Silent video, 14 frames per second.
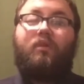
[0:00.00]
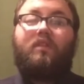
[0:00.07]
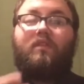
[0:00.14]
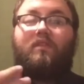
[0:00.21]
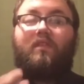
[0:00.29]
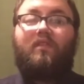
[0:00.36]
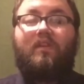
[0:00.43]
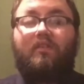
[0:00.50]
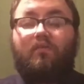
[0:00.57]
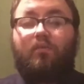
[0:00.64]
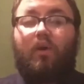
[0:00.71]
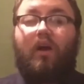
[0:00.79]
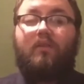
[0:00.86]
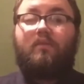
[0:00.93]
Whether
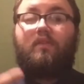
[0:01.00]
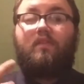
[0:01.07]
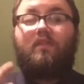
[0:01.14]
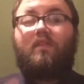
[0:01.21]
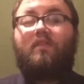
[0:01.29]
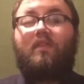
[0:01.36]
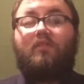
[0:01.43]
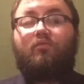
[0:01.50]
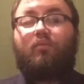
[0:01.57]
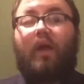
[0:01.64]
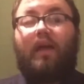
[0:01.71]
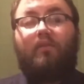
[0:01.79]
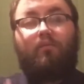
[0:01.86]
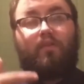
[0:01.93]
something's wrong, whether something's
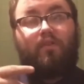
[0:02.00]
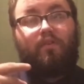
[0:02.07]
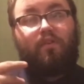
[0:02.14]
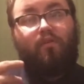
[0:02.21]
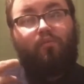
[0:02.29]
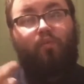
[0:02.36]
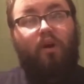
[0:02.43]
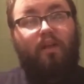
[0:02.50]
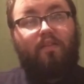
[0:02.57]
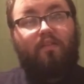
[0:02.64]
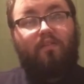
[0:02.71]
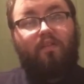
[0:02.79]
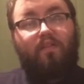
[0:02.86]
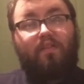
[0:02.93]
right, whether you
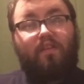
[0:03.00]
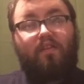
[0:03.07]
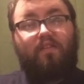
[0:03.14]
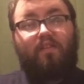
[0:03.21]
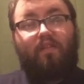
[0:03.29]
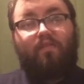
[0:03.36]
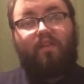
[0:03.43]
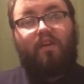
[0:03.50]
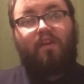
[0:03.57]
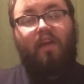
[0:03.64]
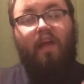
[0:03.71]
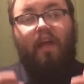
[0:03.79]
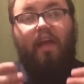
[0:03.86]
want to see something,